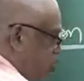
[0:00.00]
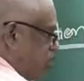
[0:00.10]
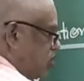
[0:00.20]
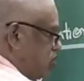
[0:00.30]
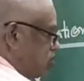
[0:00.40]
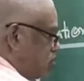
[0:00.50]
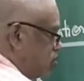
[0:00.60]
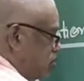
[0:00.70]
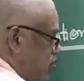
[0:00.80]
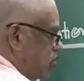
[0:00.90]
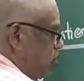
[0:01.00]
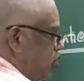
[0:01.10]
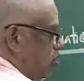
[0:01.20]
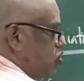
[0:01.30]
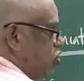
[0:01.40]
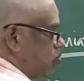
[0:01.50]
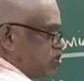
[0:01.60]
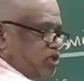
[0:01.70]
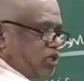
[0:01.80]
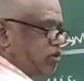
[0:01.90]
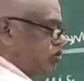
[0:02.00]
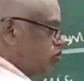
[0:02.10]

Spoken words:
what it is? Germ cell.